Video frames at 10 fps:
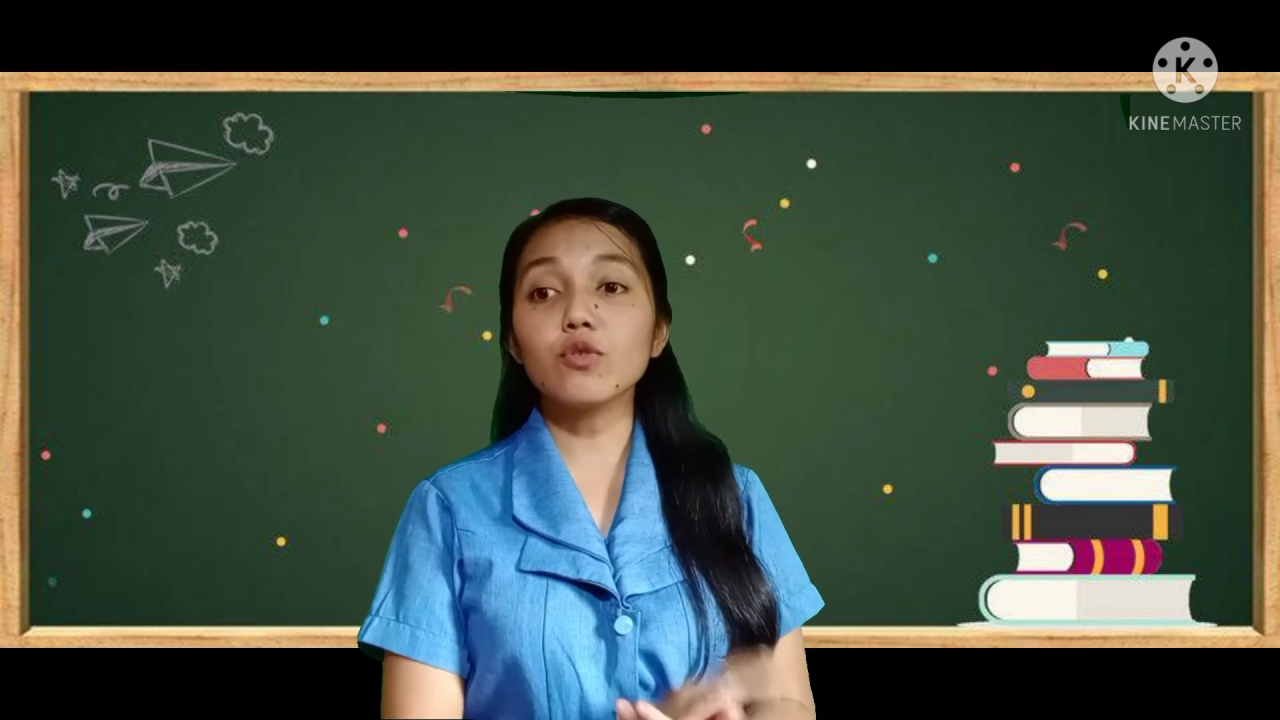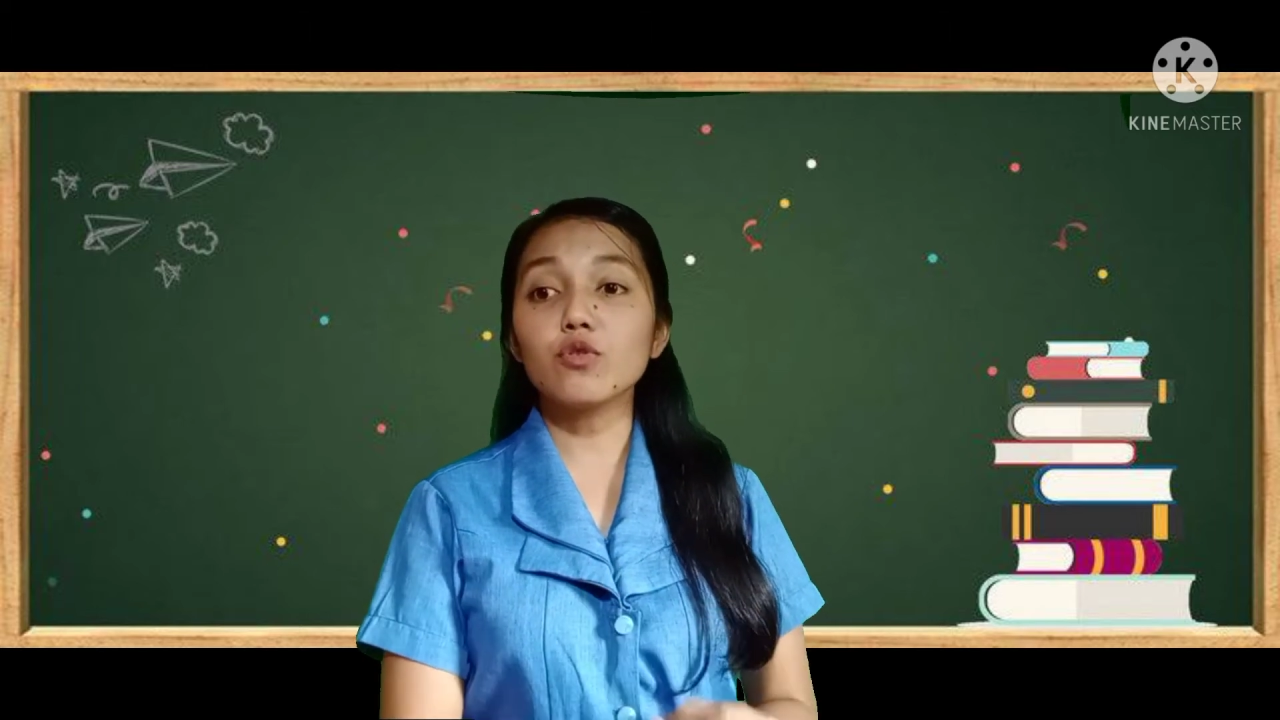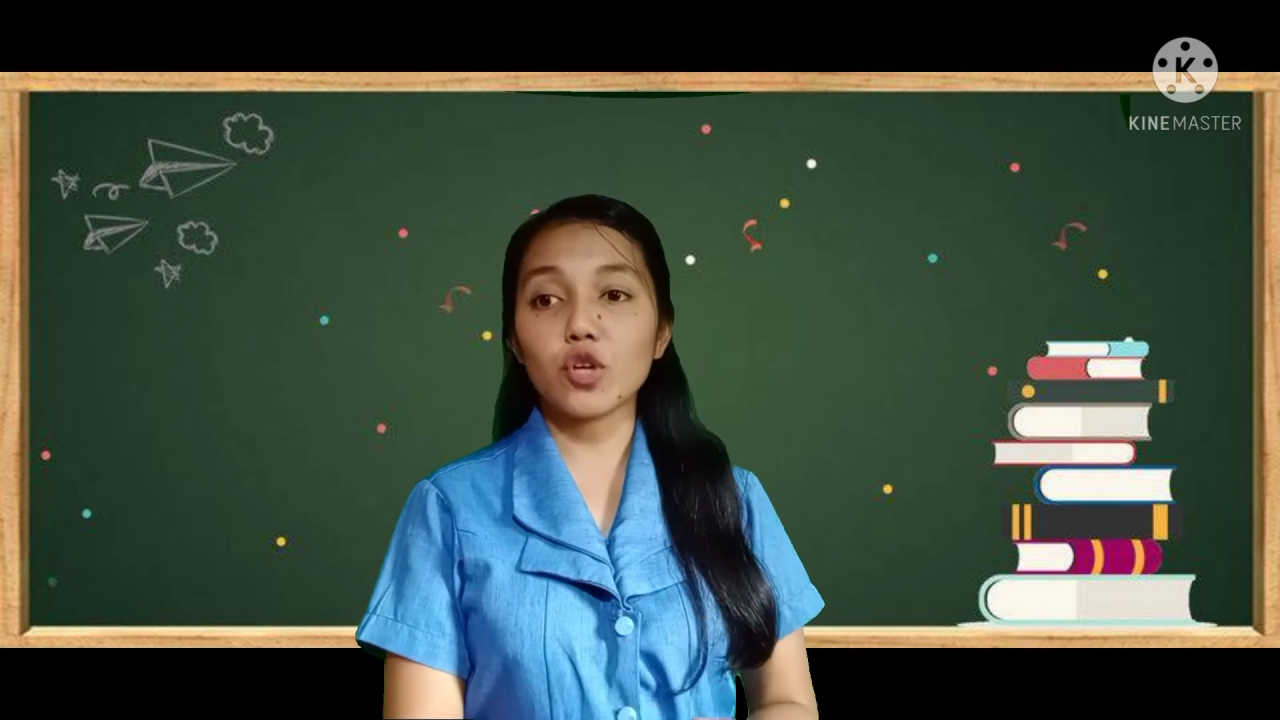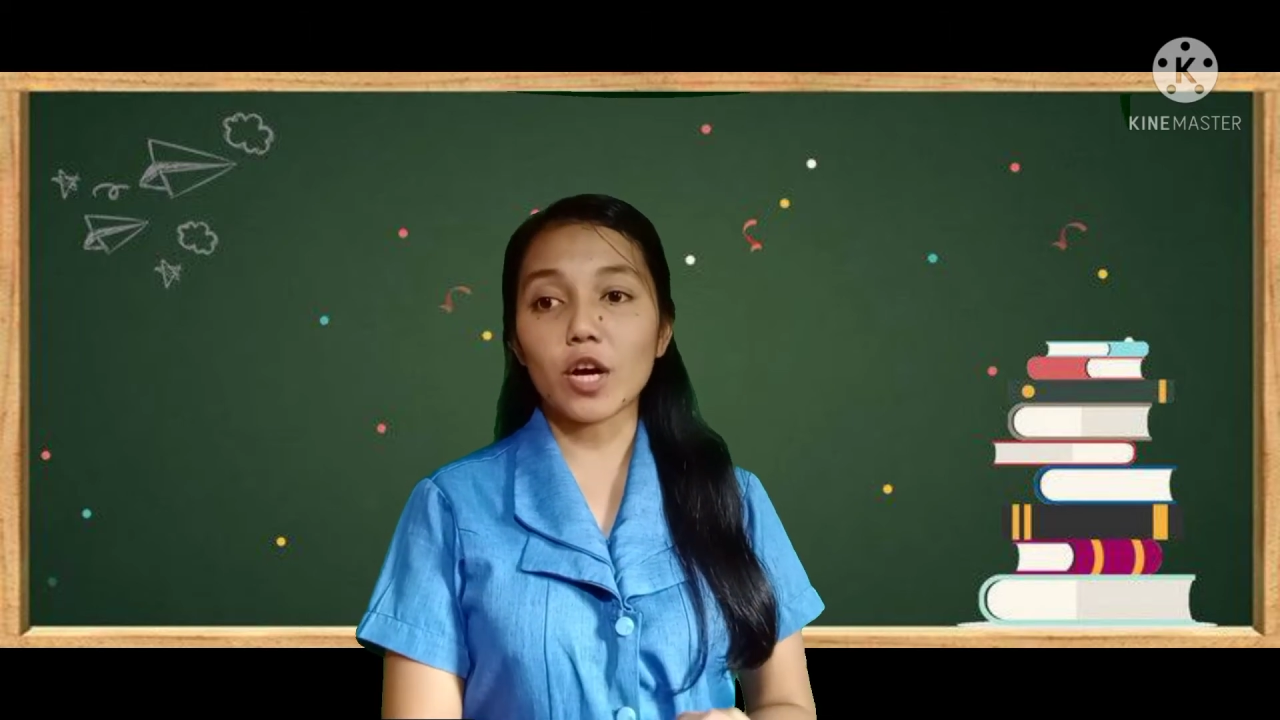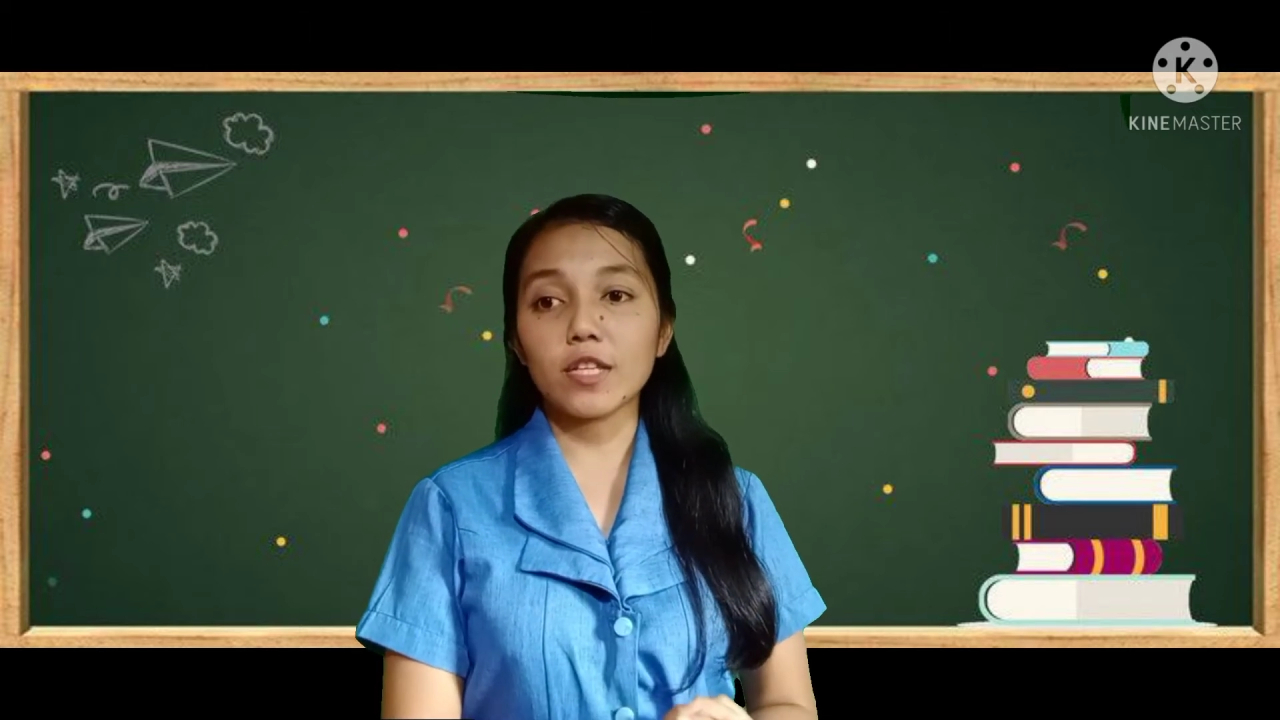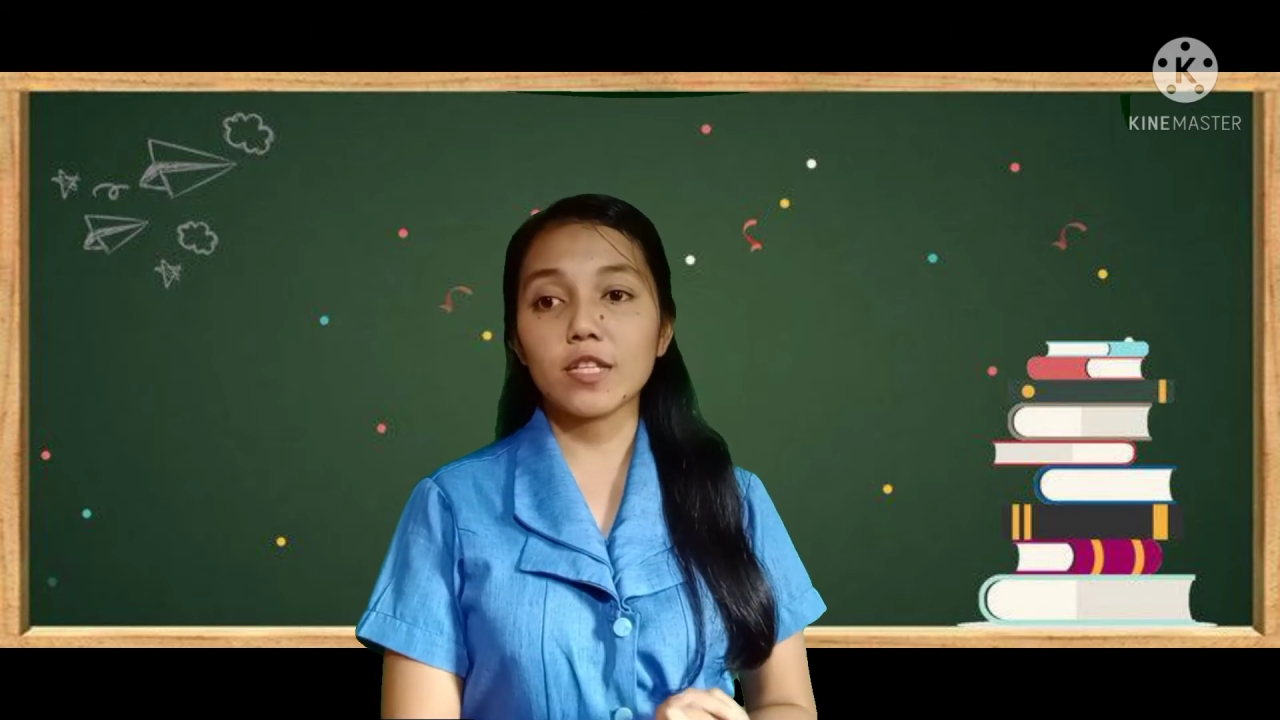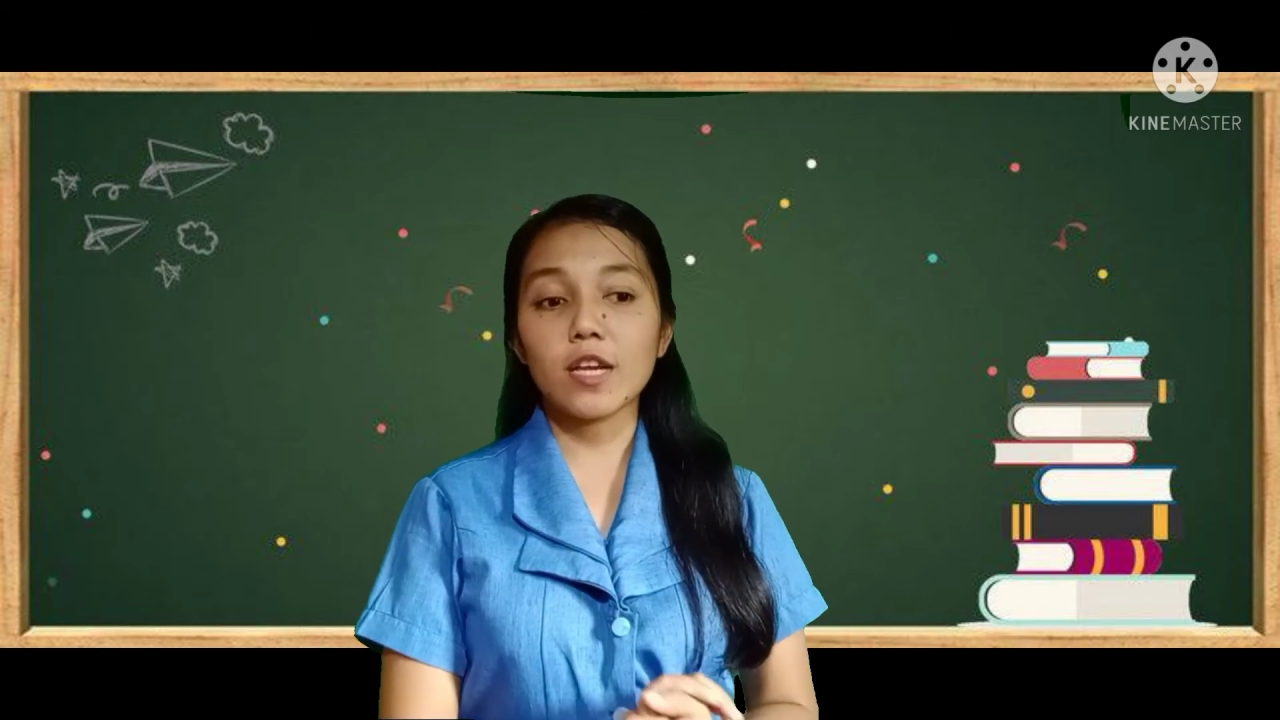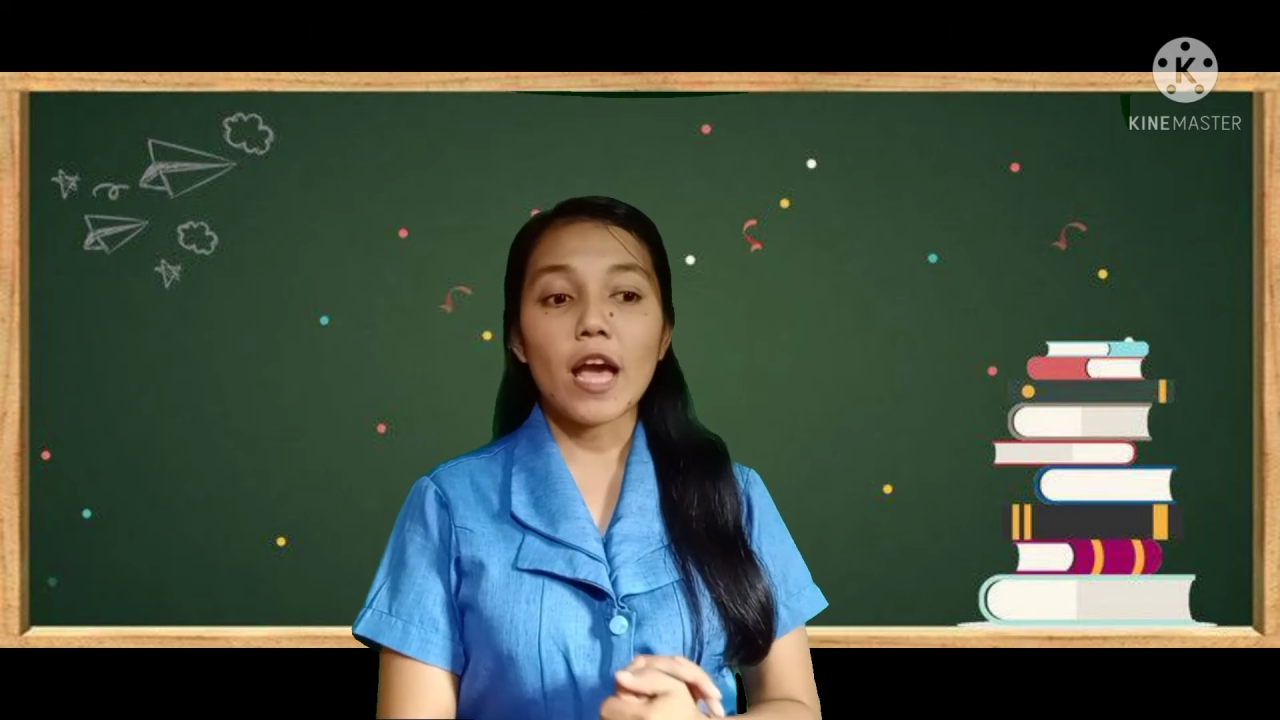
charts.